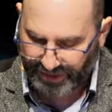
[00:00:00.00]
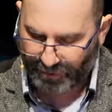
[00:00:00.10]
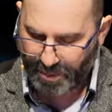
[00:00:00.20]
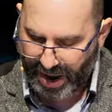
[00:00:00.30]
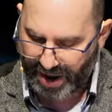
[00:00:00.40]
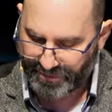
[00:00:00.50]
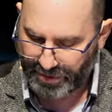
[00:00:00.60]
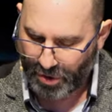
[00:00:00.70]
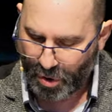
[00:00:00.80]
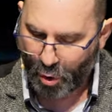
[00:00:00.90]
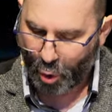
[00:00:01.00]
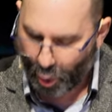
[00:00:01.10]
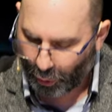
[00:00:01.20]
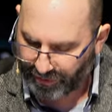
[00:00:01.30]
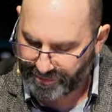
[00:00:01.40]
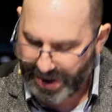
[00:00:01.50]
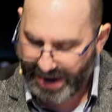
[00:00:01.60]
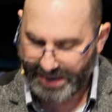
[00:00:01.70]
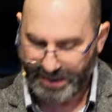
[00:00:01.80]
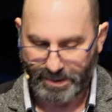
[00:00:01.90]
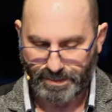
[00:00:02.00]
it from heaven or of men?